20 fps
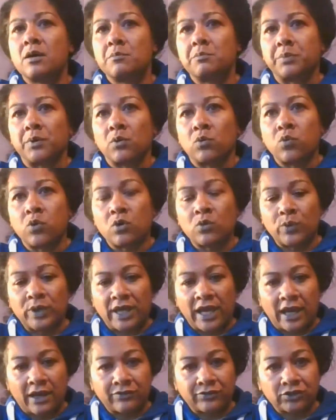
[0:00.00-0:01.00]
But what we
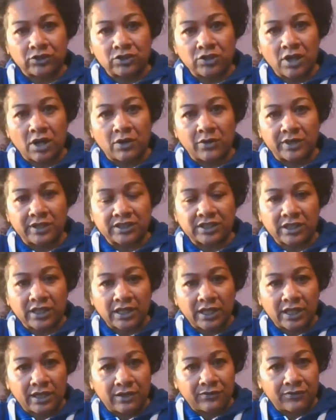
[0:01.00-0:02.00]
have to know is
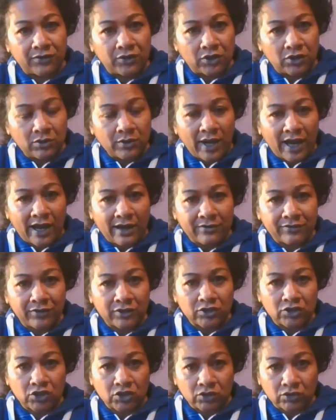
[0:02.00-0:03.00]
if you have
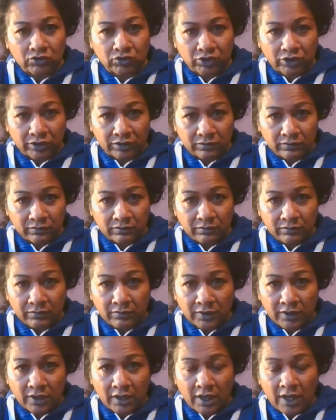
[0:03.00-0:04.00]
children
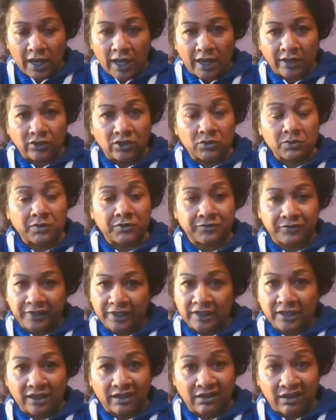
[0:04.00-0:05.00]
and you are
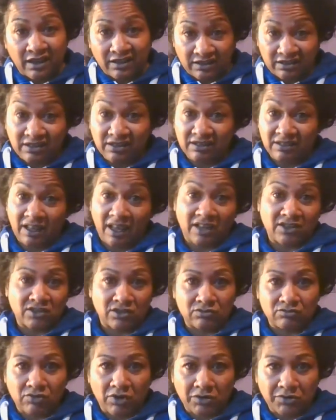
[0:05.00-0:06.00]
feeling like this is the end of
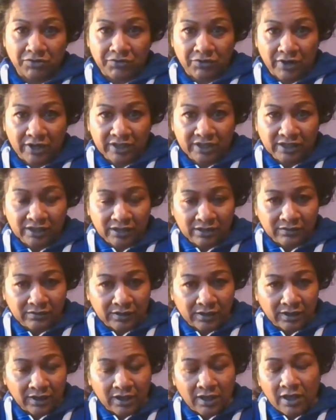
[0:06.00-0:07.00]
the road for us,
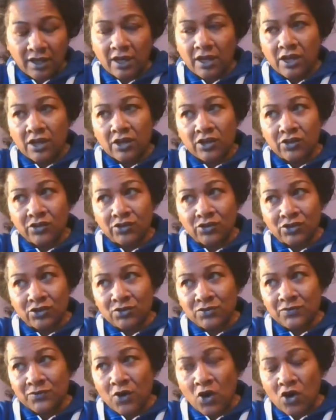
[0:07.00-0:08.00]

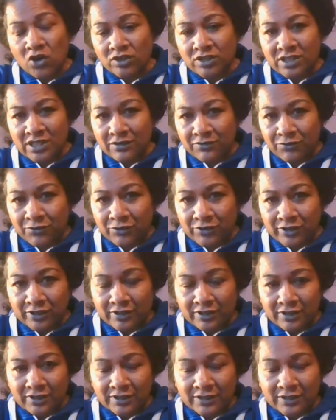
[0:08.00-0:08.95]
you've got a different